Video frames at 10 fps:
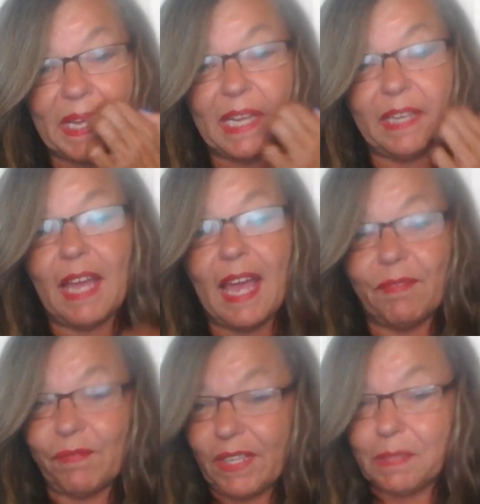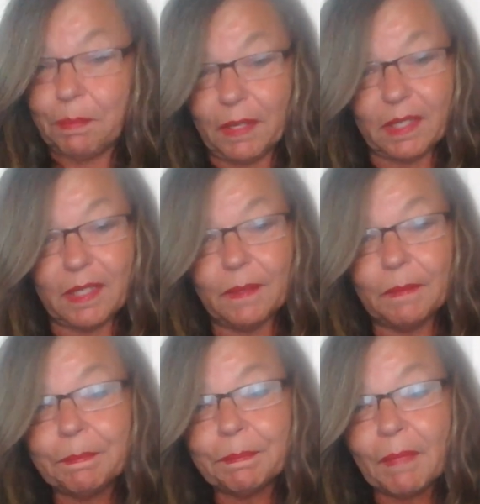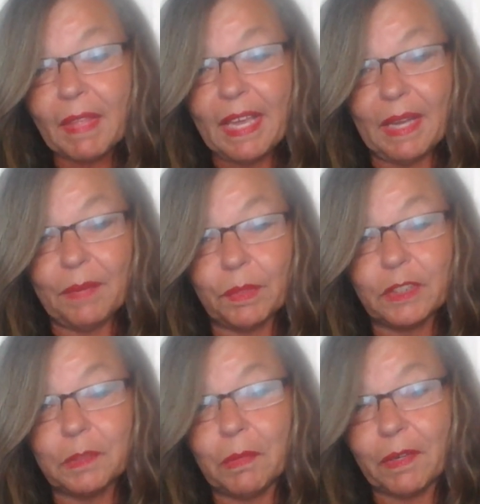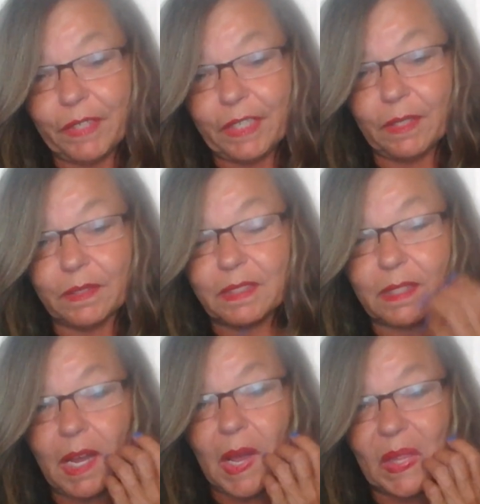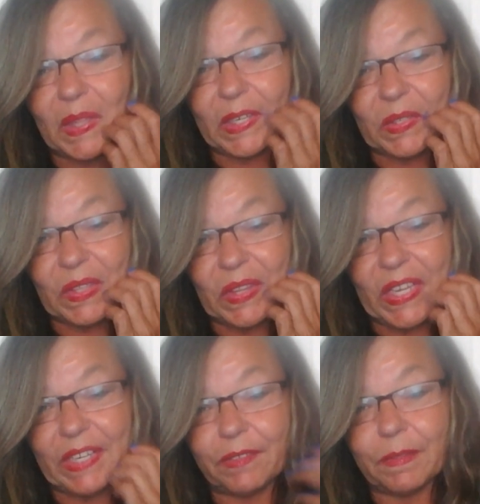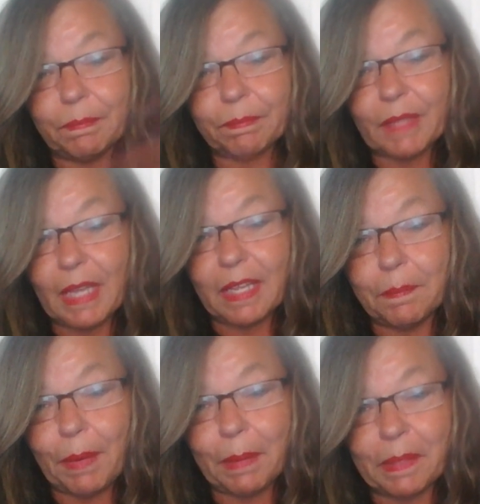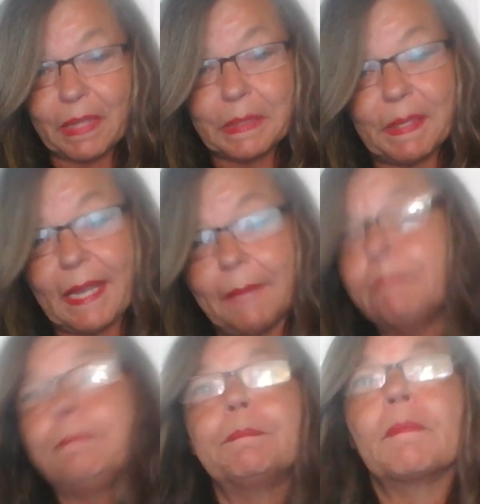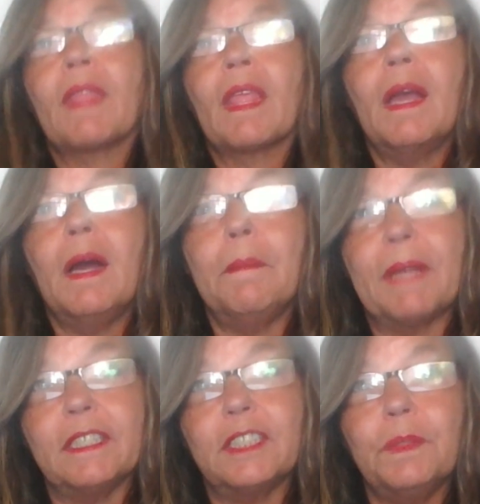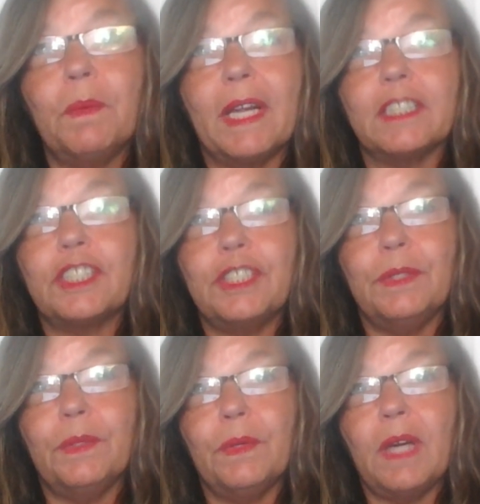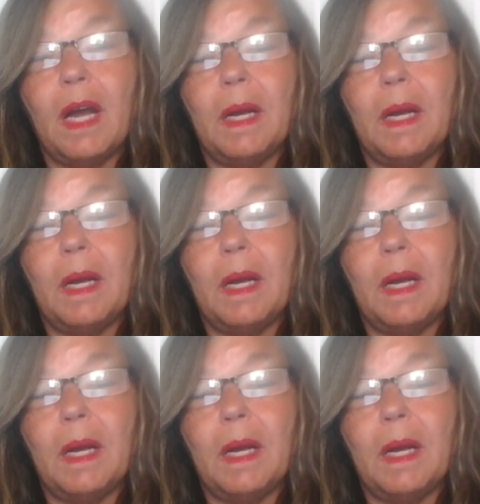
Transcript: and on Facebook. And we'll do more videos later, probably this weekend. But I do want to